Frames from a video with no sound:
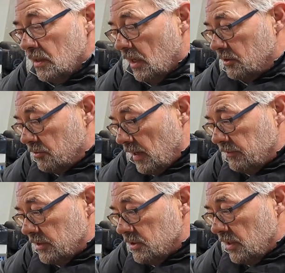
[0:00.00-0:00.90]
I
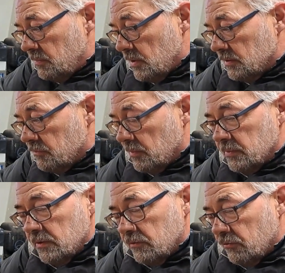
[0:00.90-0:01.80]
tried the cheap ones
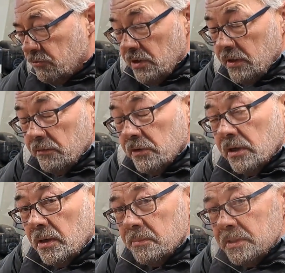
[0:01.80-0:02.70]
from 3
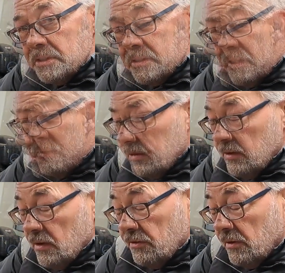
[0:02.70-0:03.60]
different companies and they're
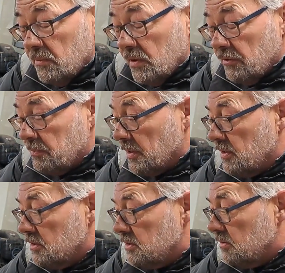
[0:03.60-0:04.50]
nothing worth
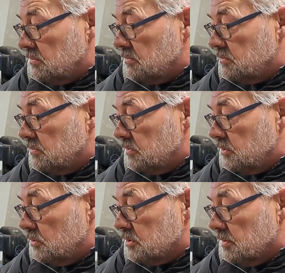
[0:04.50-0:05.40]
because you
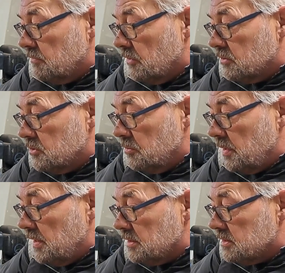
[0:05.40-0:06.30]
use them for 2
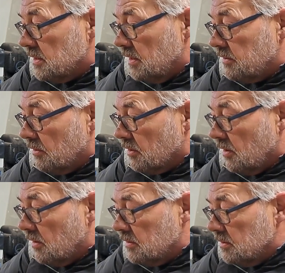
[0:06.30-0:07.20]
minutes and they're
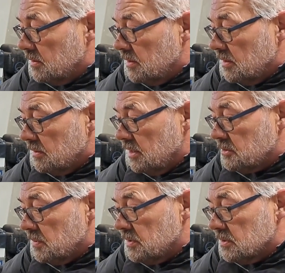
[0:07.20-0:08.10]
gone. These
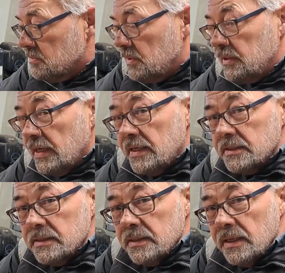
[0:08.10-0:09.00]
ones will
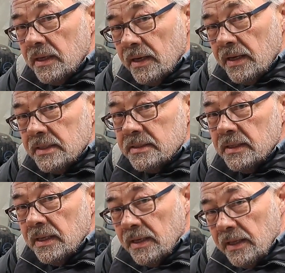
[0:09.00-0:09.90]
last and last
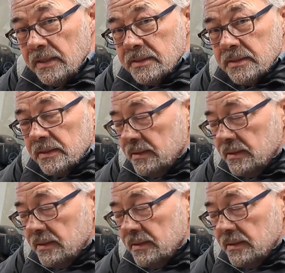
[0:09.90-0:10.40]
and last.